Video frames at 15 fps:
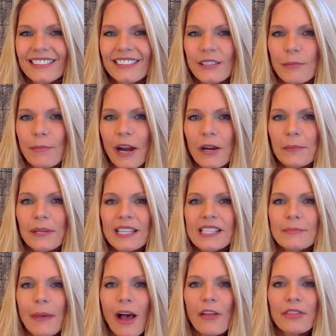Barbie's
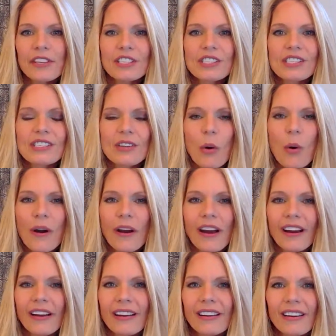mouth is
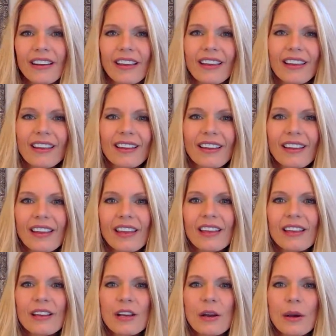sore.
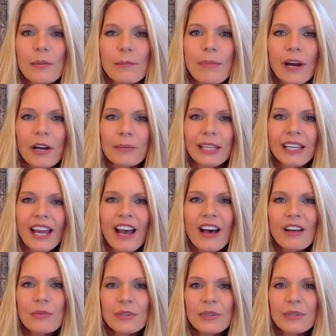Barbie
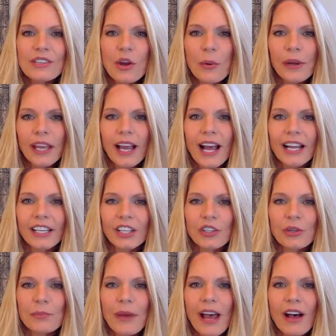doll, what's going on in
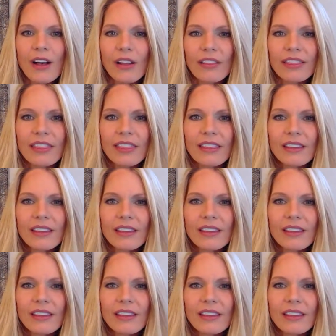your mouth?